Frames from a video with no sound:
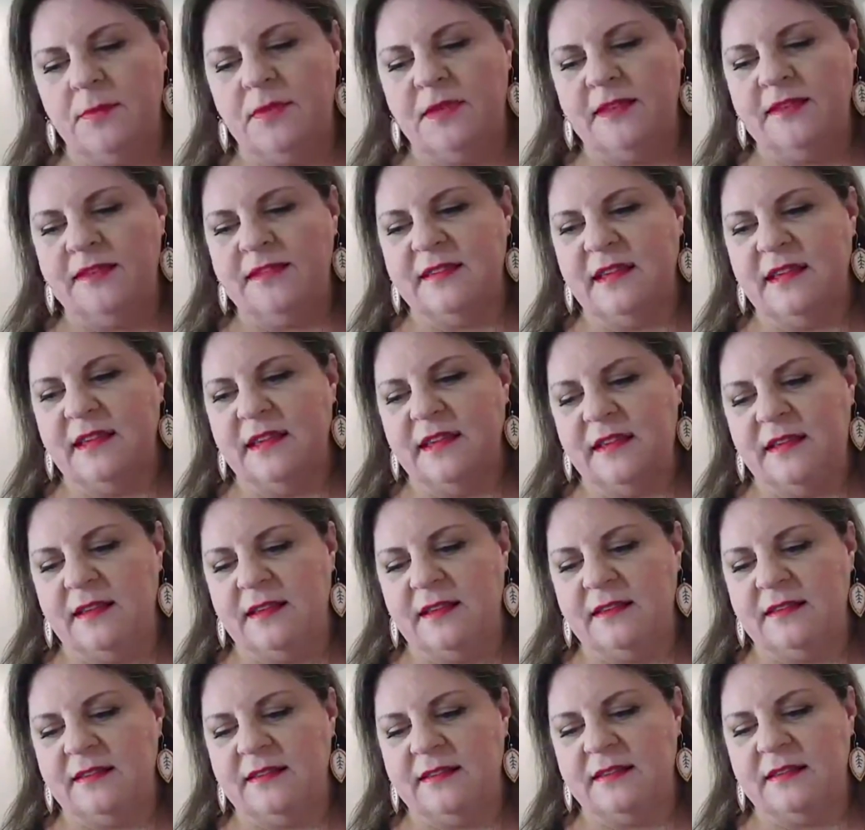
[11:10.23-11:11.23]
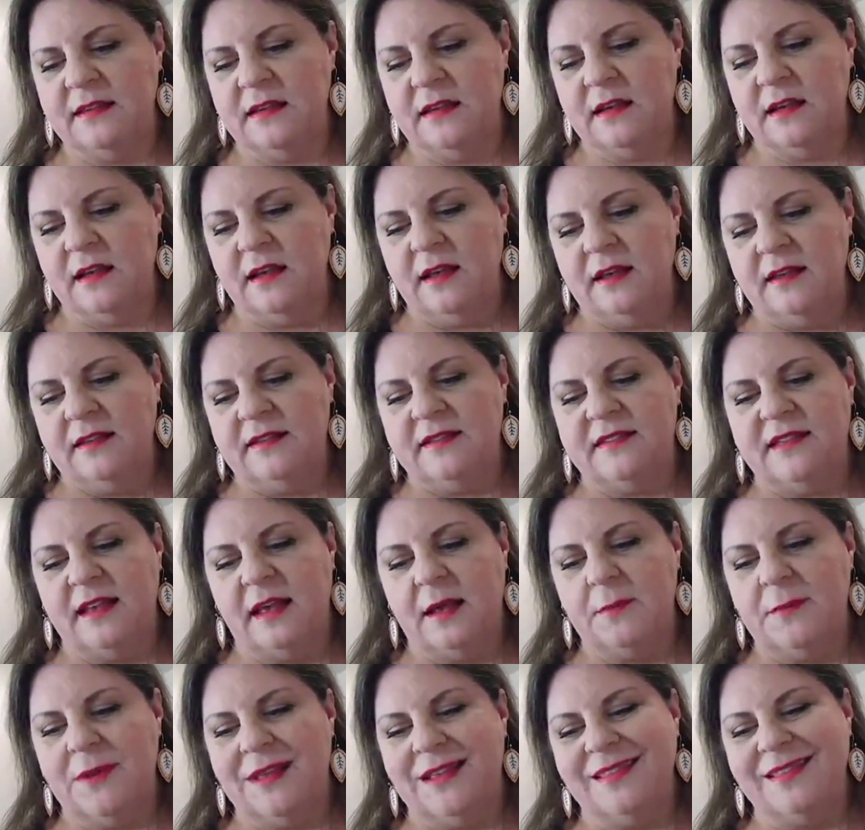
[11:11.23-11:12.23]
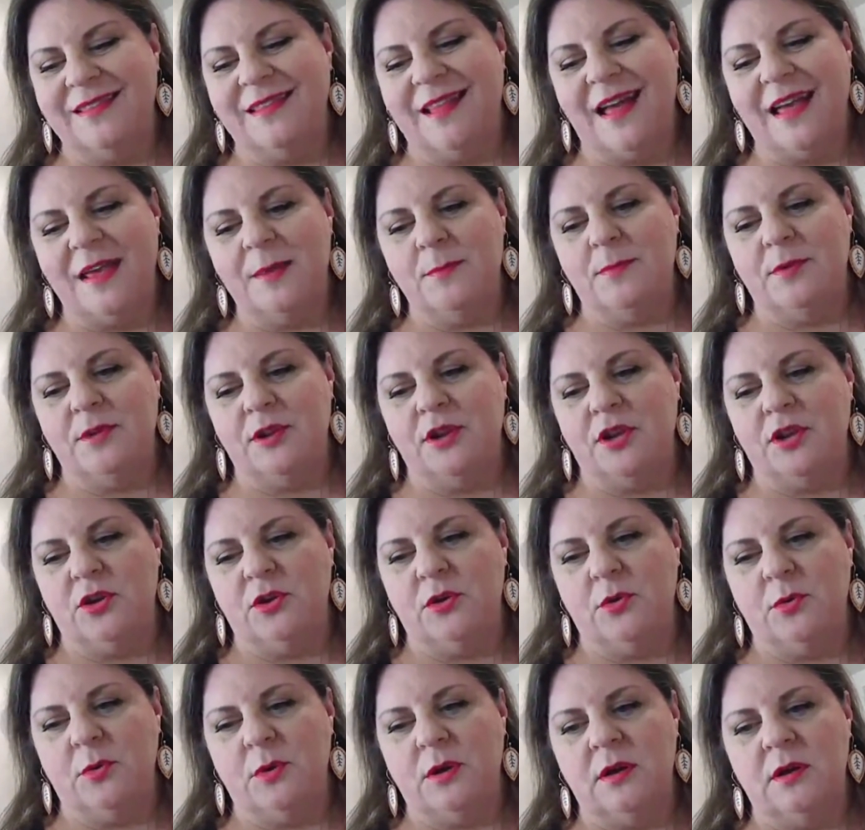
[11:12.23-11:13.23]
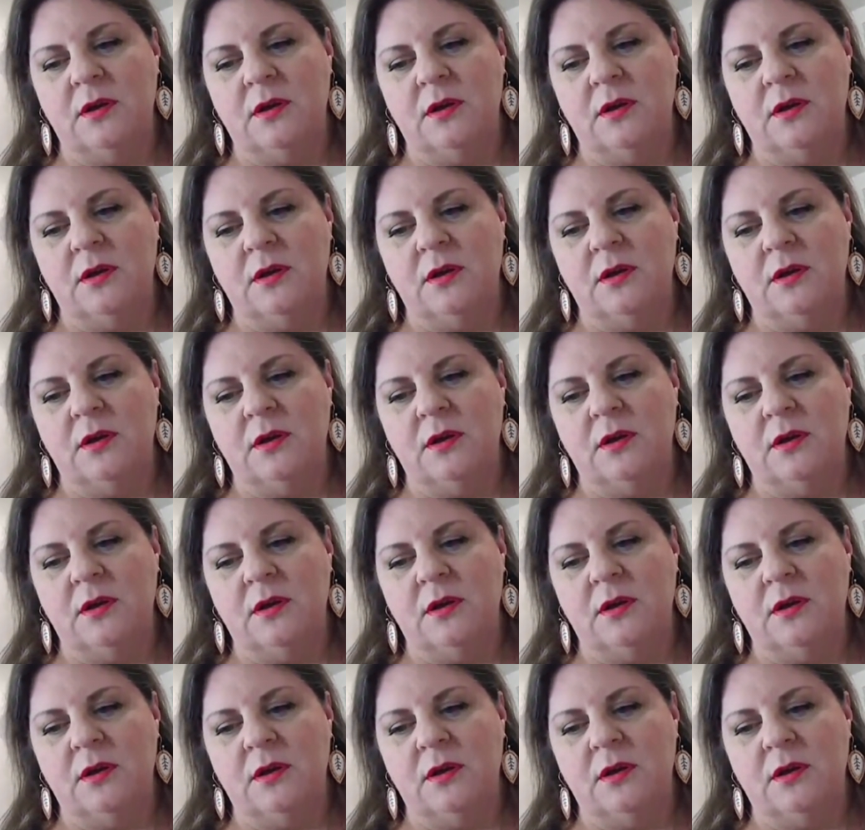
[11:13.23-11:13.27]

This is some light blue